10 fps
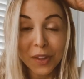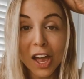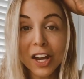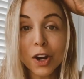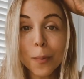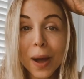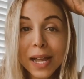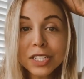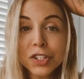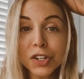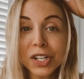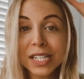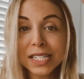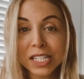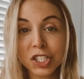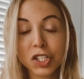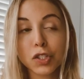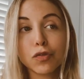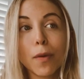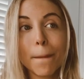And our minds are conditioned
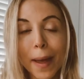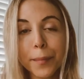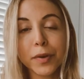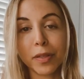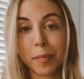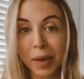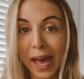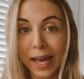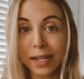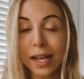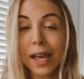to remember the bad